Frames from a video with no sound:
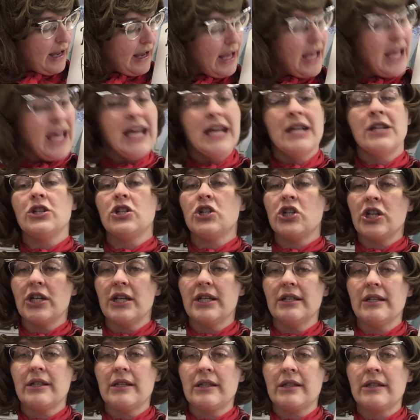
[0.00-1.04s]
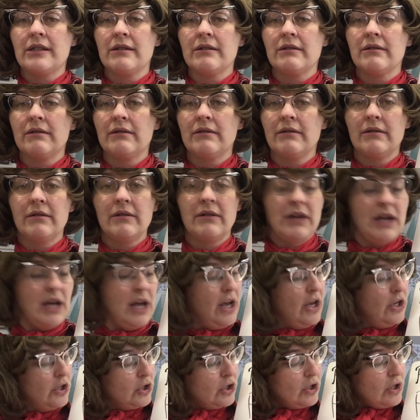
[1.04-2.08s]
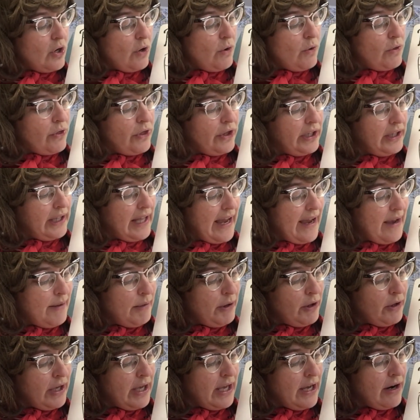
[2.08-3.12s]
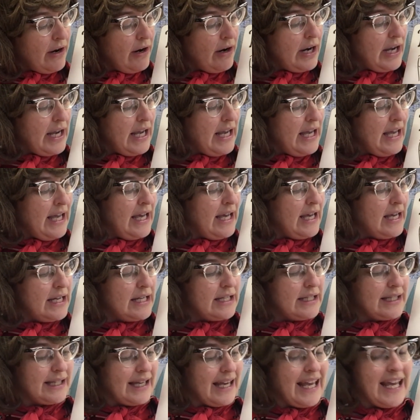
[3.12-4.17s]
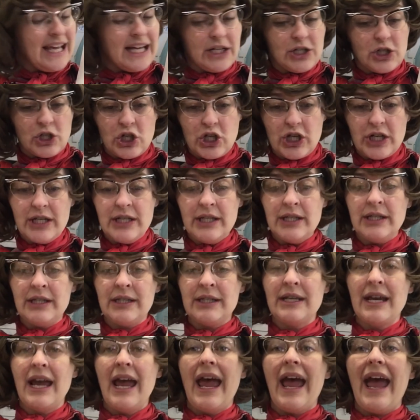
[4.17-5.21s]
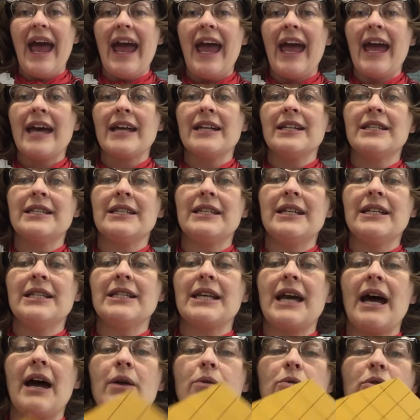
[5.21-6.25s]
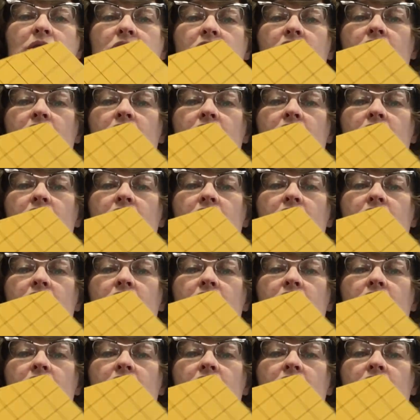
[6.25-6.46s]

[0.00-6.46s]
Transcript: inches. So the label here is inches, and since I was